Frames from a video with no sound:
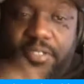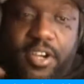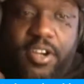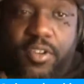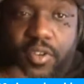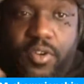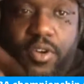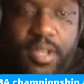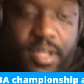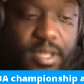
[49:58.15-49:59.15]
Turner
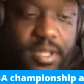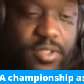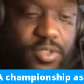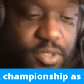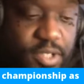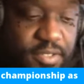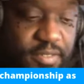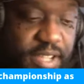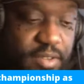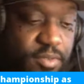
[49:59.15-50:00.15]
or Julius Randle.